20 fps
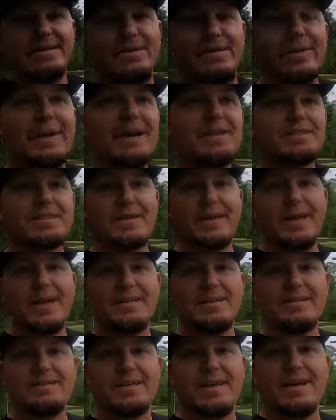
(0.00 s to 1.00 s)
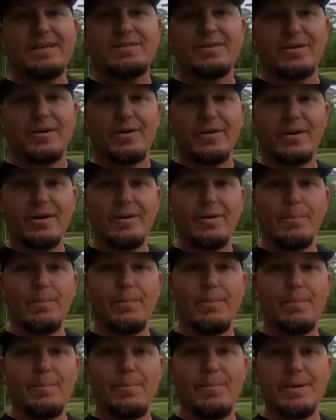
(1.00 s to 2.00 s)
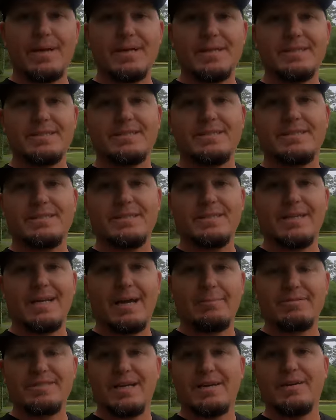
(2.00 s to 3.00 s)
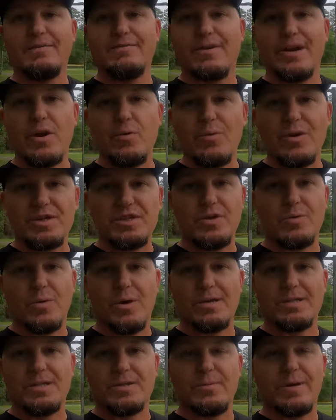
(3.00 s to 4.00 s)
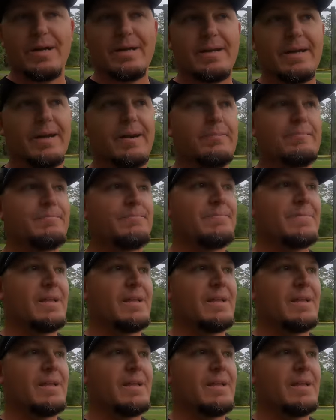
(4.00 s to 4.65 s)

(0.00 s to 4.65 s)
You guys are gonna hate this answer because I'm sounding very wishy-washy right now.